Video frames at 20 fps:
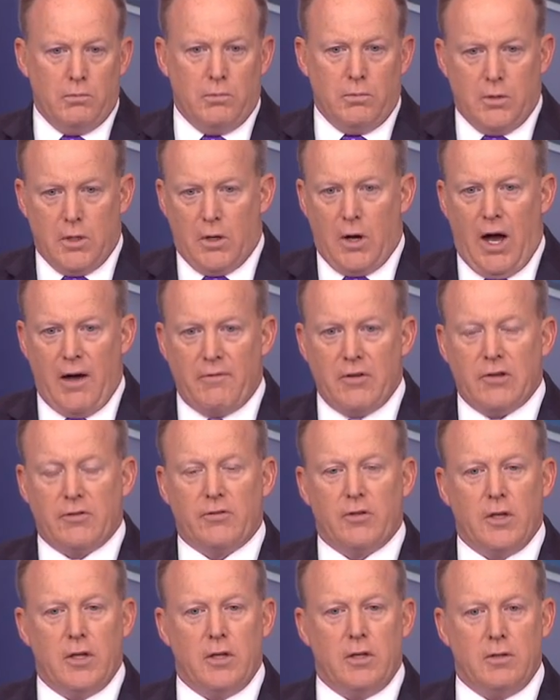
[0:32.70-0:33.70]

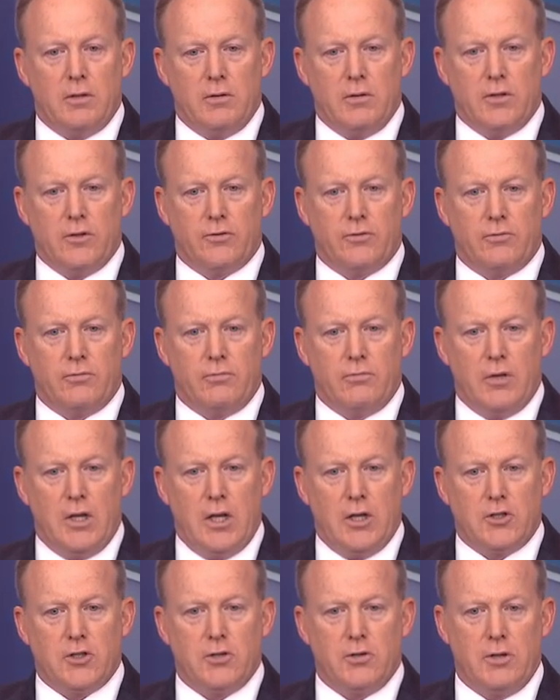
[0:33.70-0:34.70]
obviously, there's an
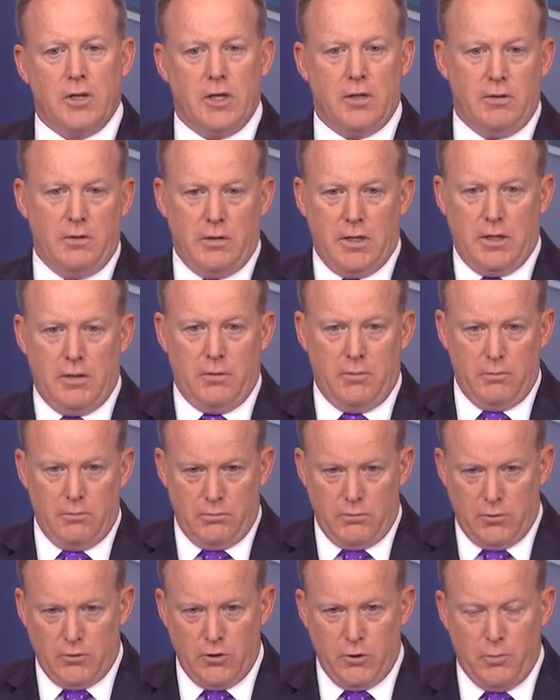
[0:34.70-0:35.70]
issue that,
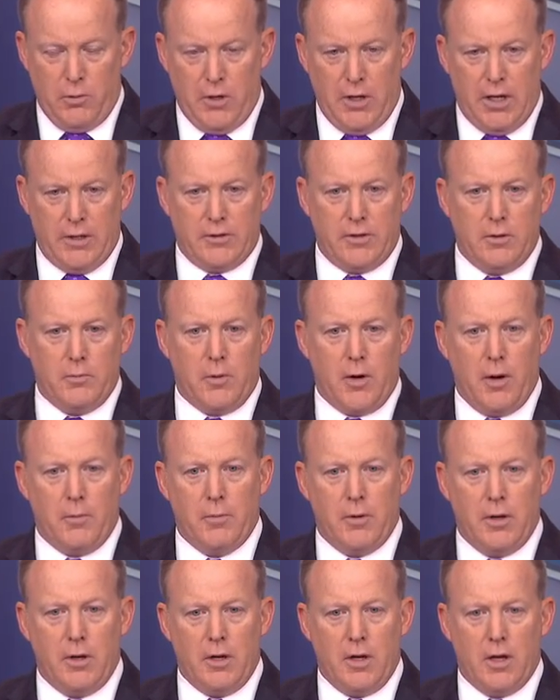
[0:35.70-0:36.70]
as you point out, the
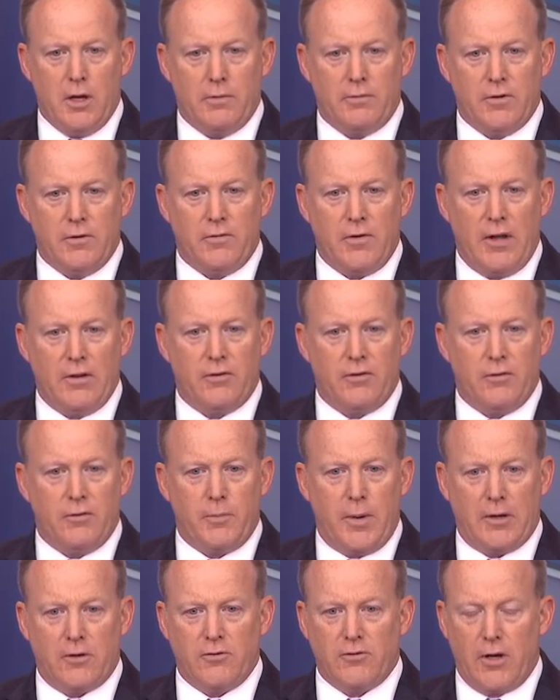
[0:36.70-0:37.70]
Department of Defense
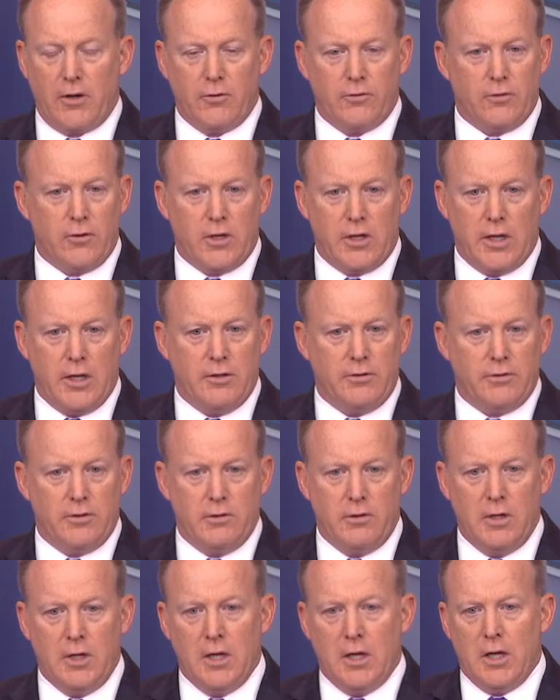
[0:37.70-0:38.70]
Inspector General is looking
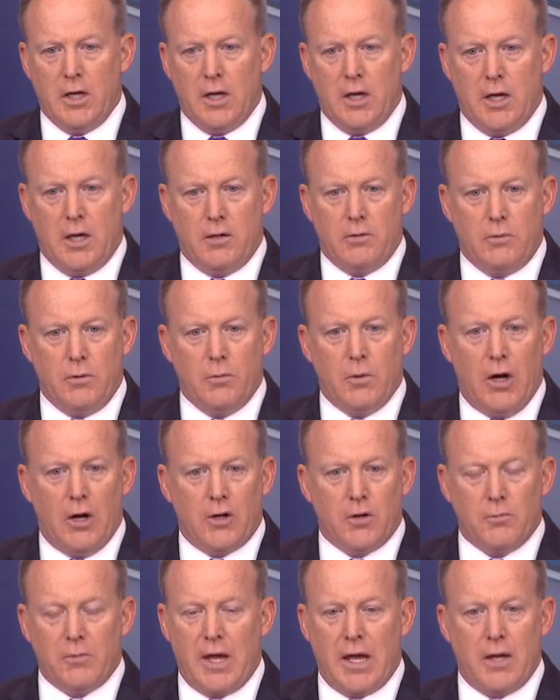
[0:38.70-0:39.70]
into. We
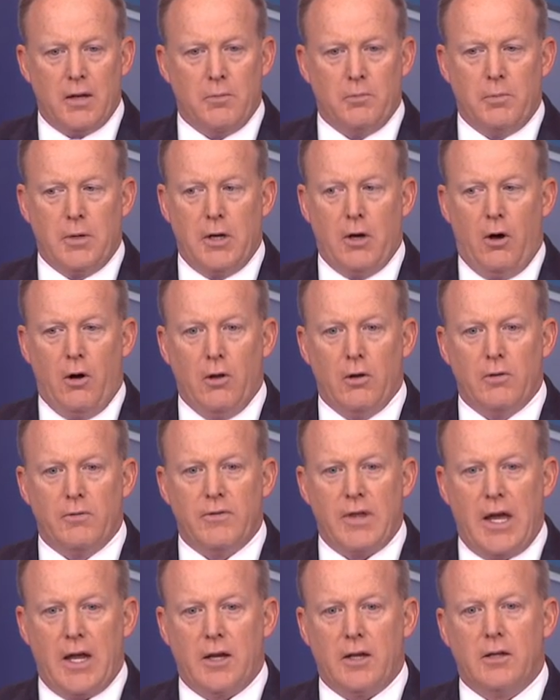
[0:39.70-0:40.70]
welcome that, but all of
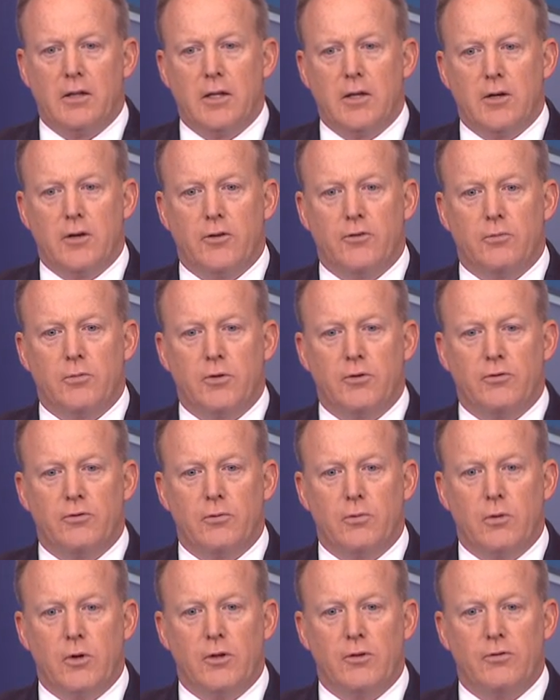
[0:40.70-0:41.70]
that clearance
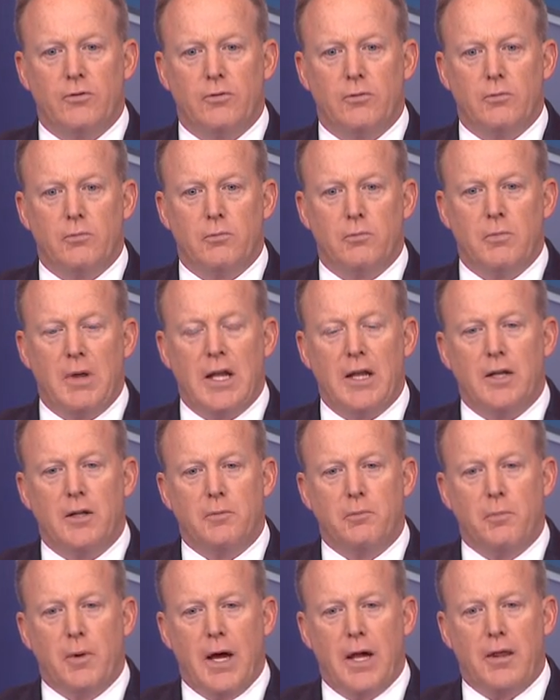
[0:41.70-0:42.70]
was made
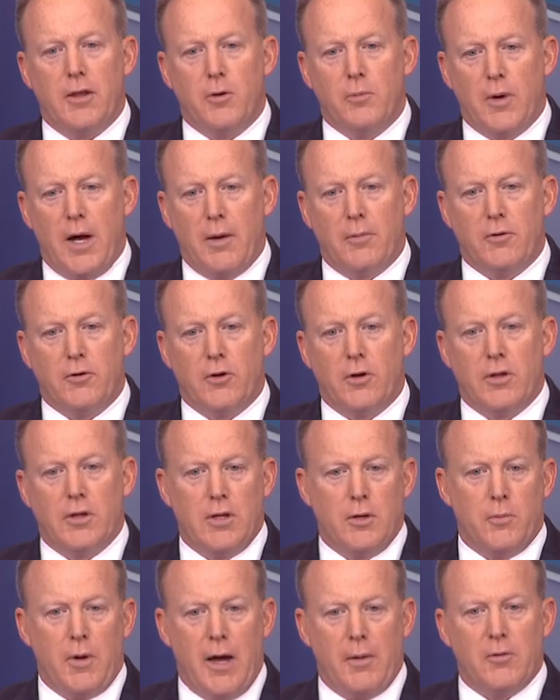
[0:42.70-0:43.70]
by during the
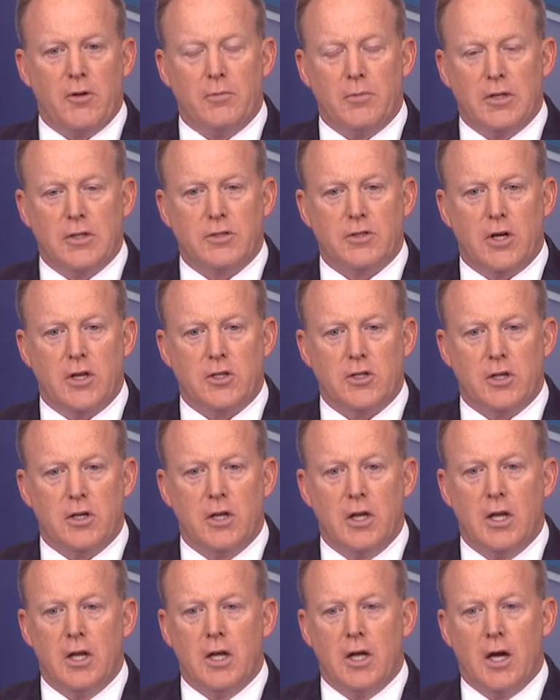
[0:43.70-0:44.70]
Obama administration,
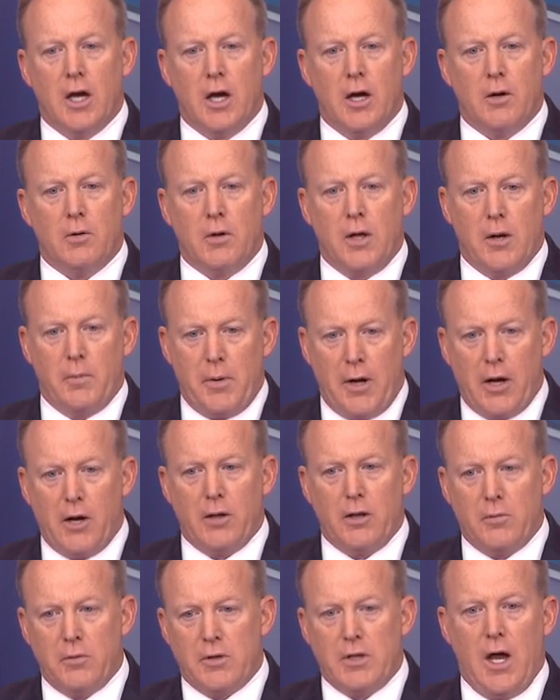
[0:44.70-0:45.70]
and
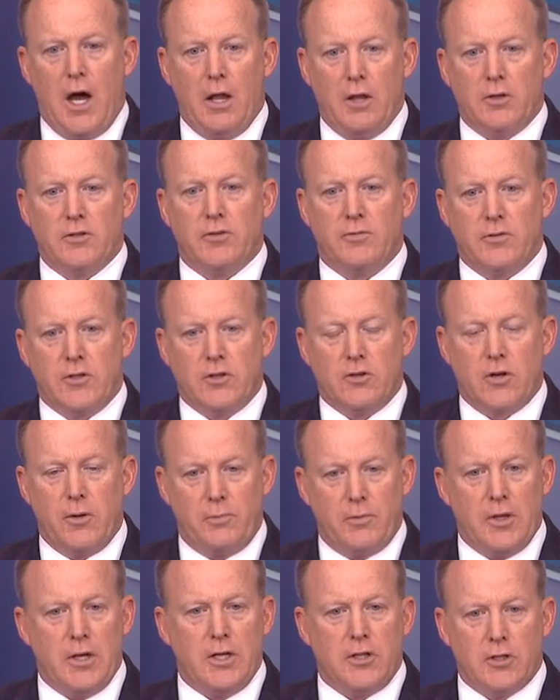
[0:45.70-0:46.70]
apparently with knowledge of the
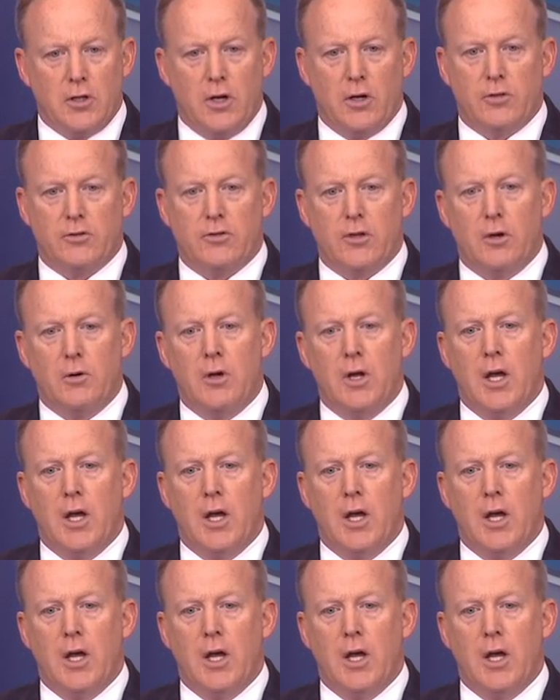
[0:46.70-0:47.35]
trip that he took. So.